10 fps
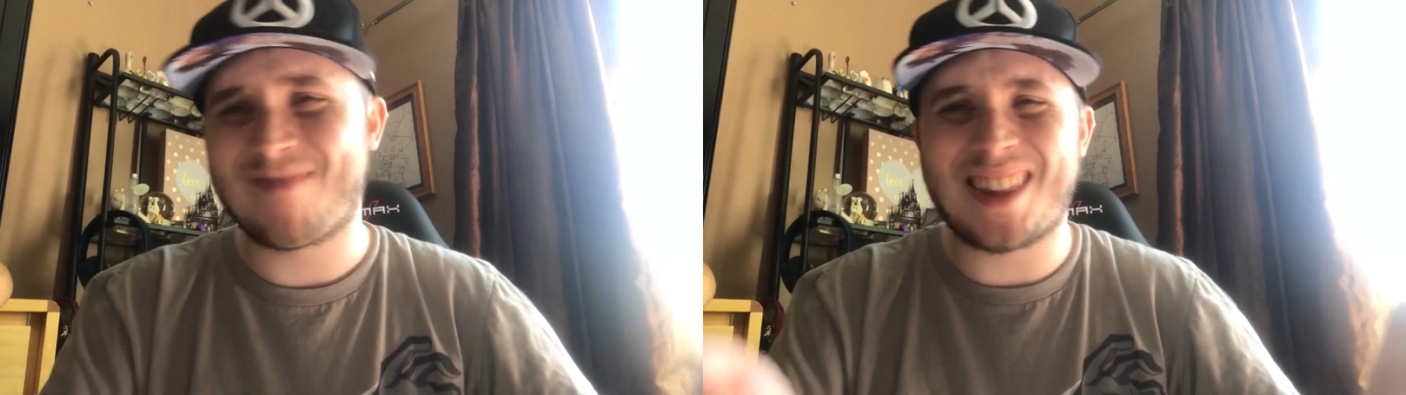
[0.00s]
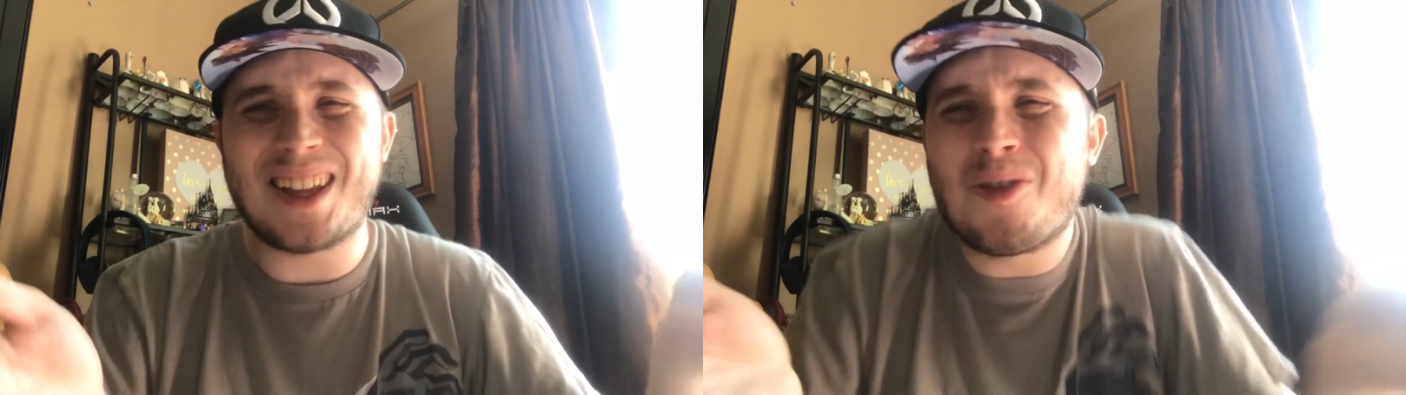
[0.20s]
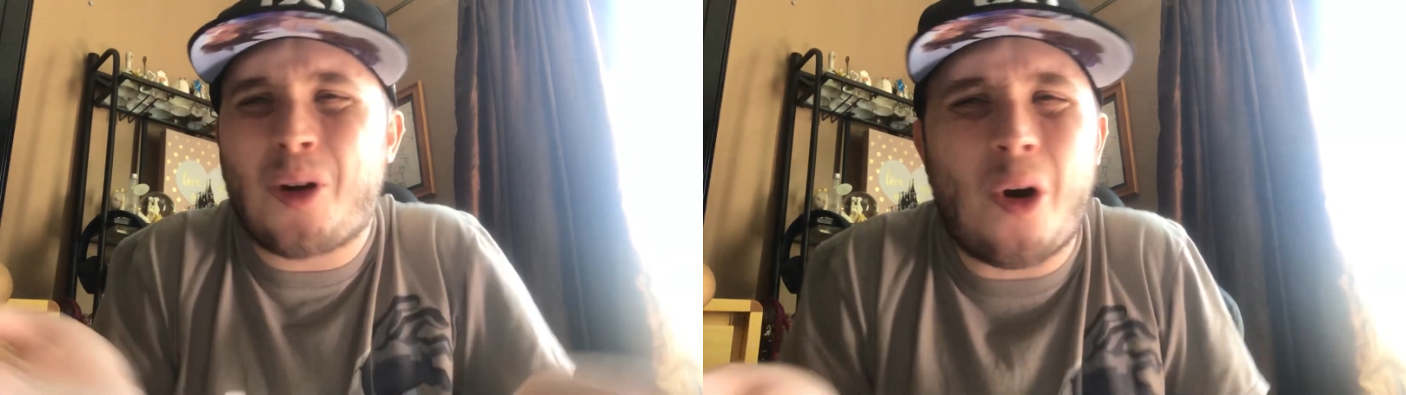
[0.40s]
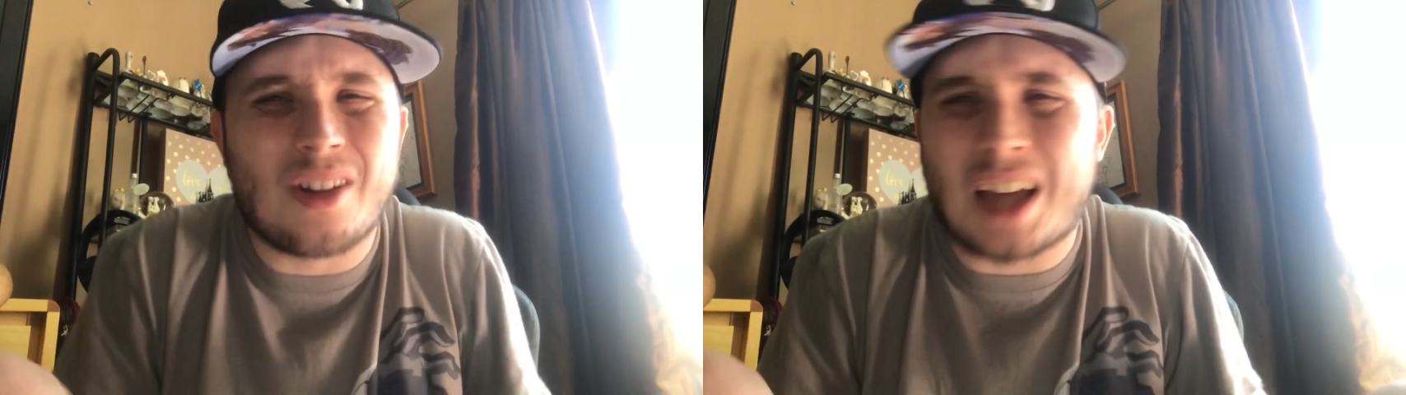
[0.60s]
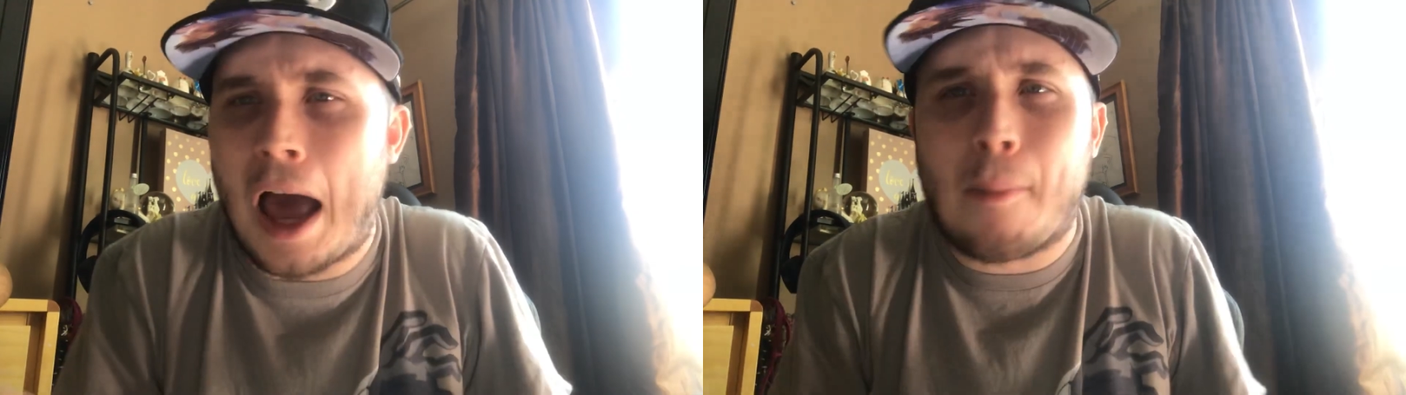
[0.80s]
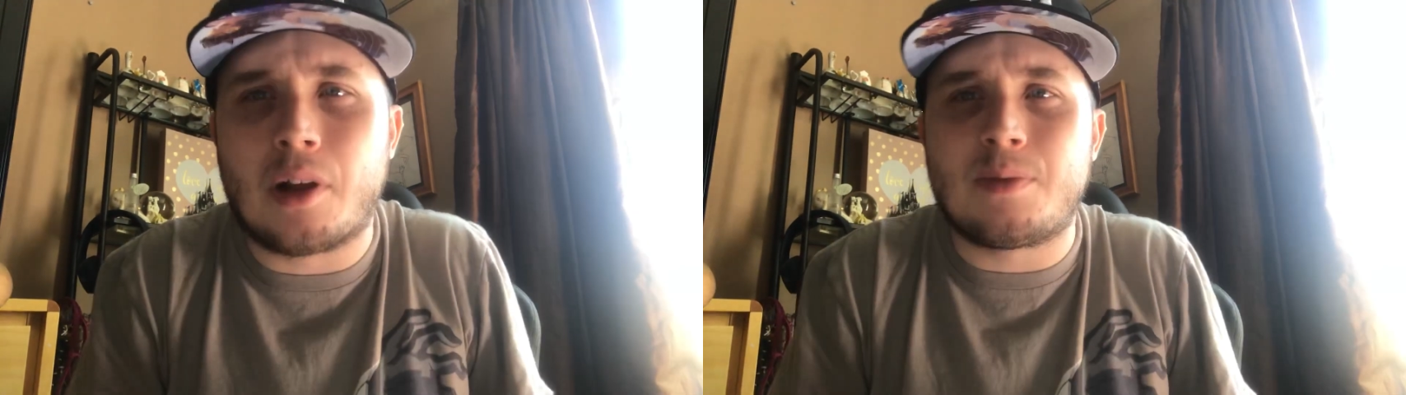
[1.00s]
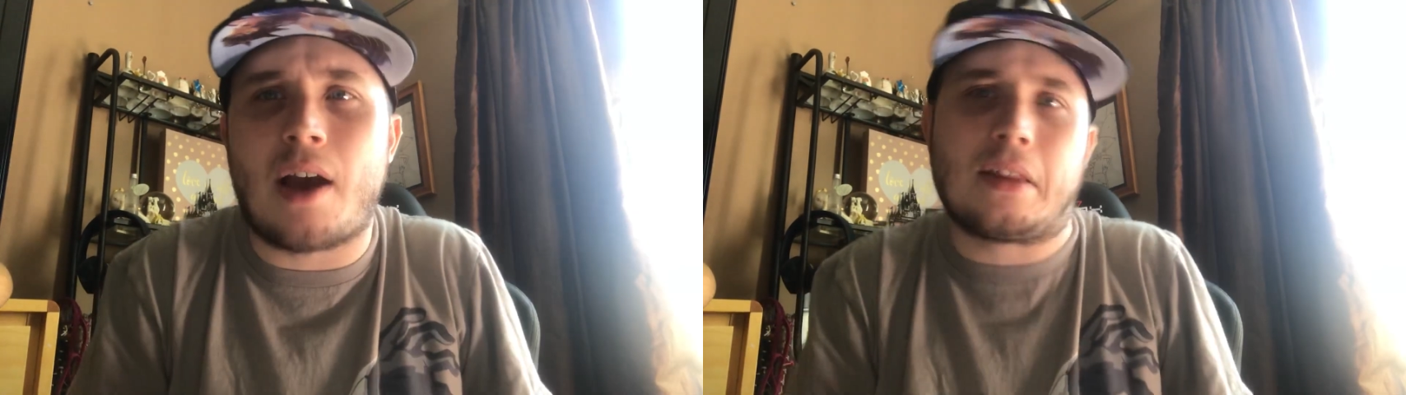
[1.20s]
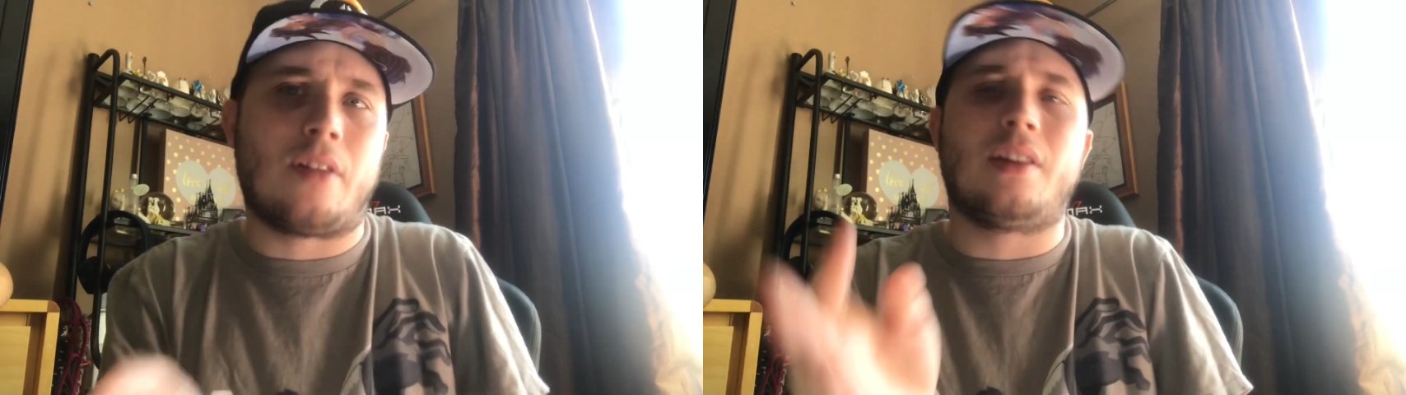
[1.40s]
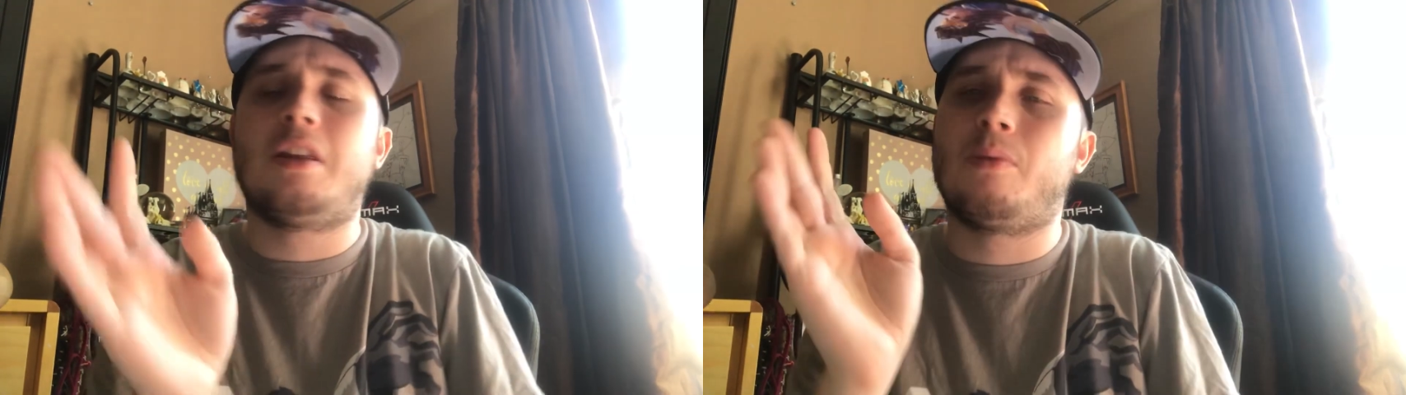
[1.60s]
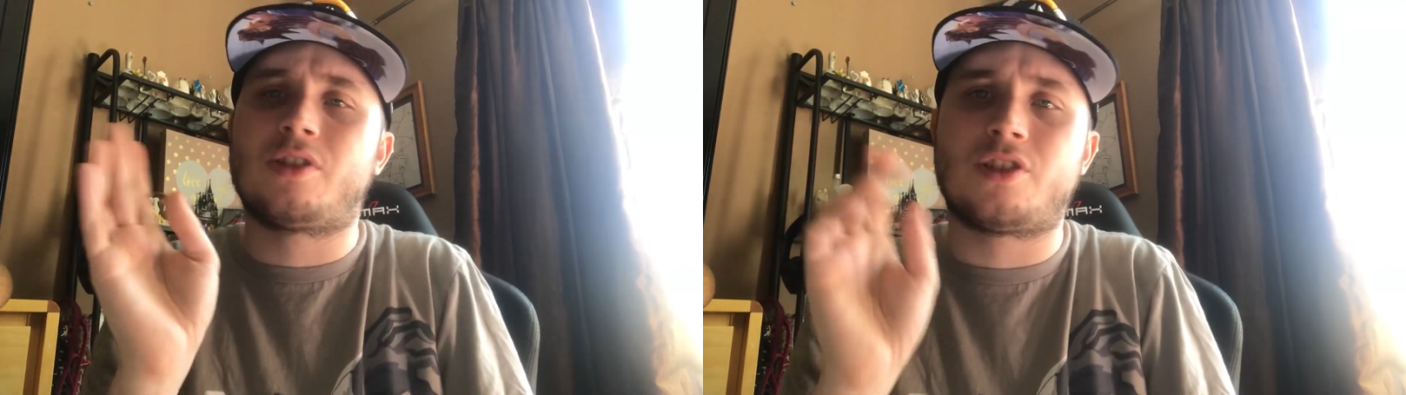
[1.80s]
They do it all the time on SmackDown. They
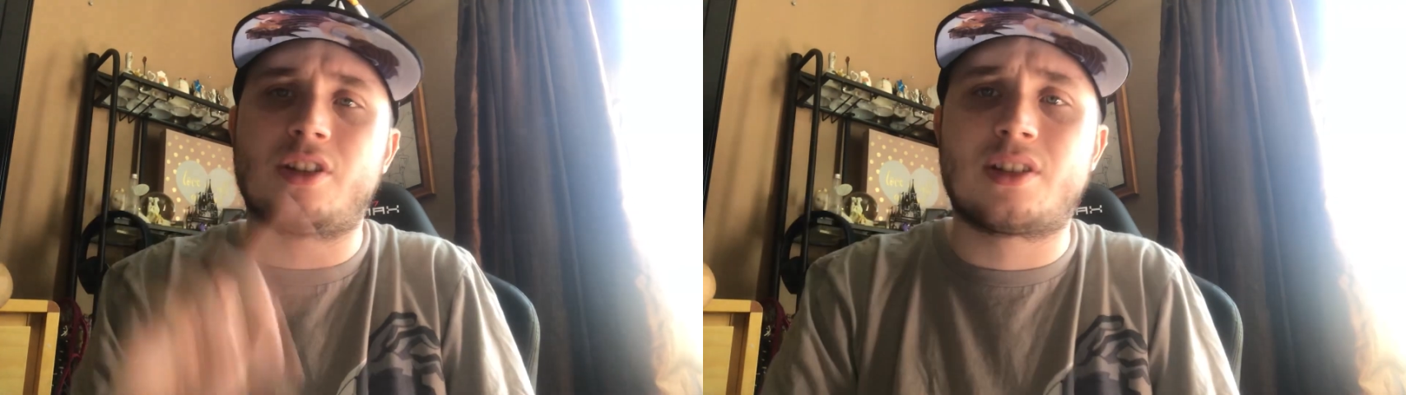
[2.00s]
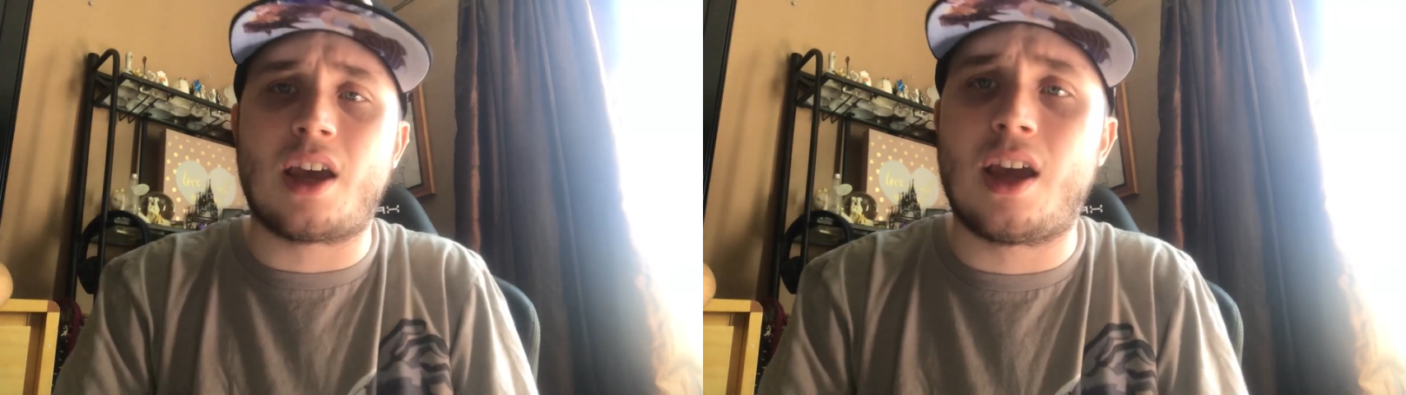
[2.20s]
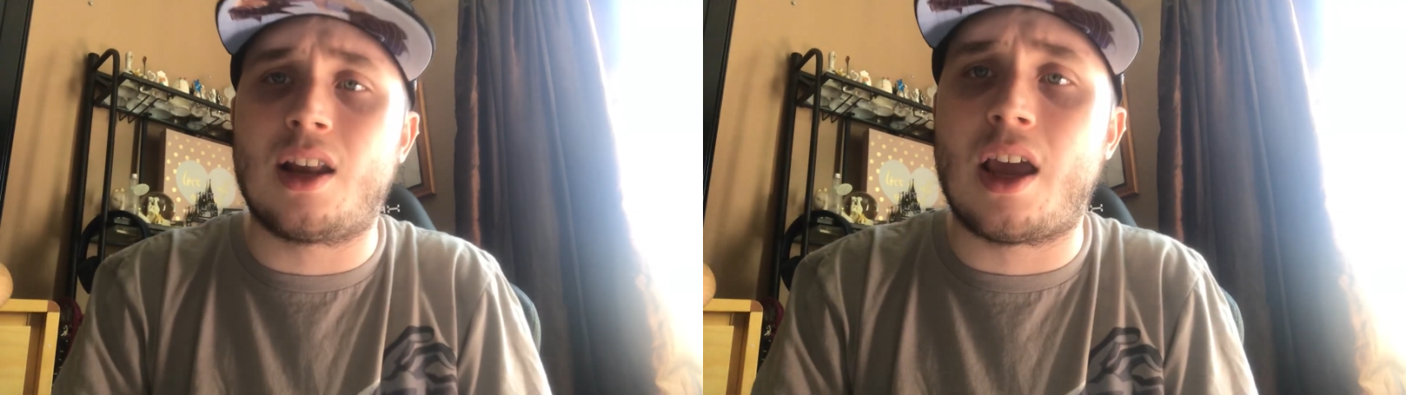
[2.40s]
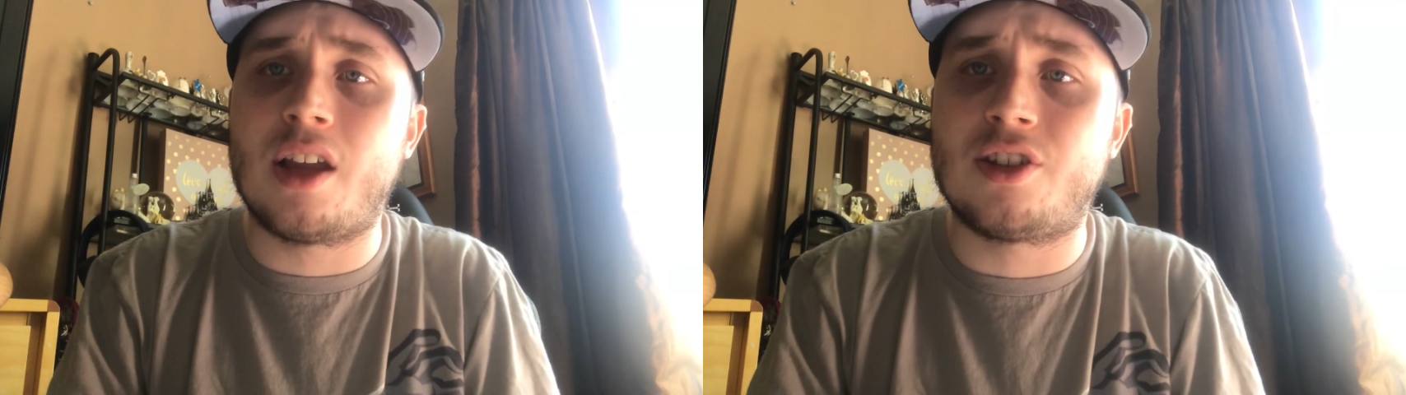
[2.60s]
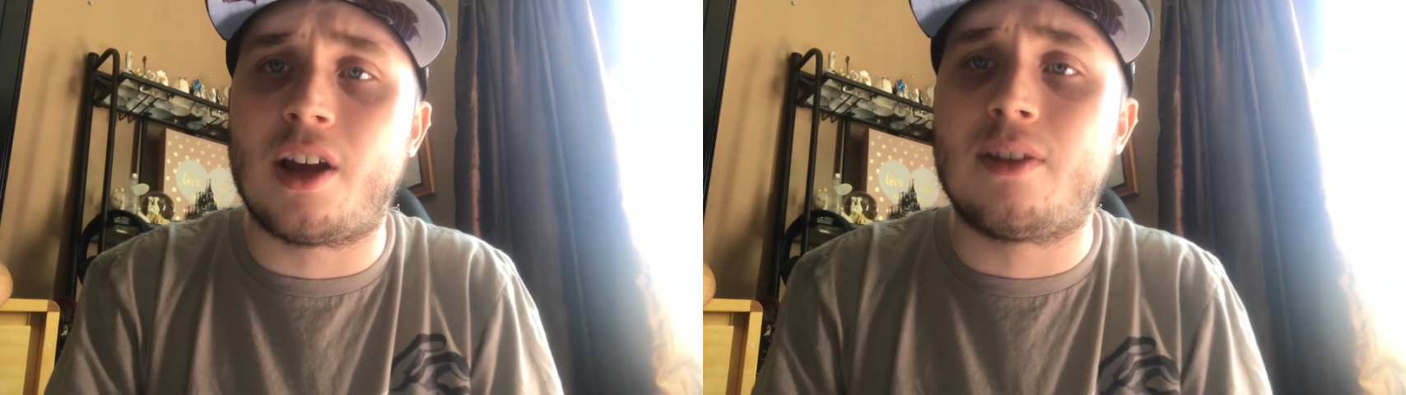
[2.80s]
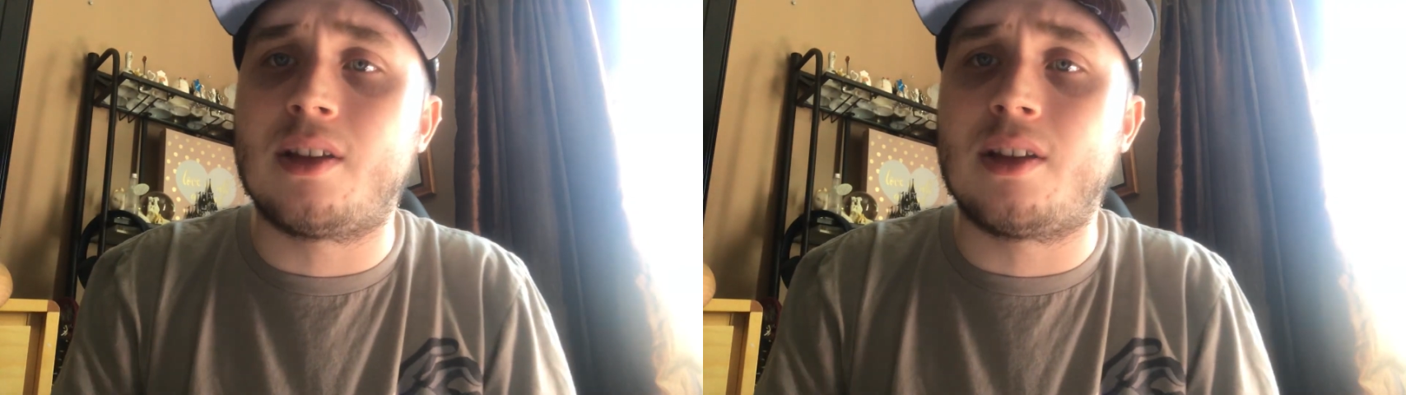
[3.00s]
did it with Shinsuke and AJ,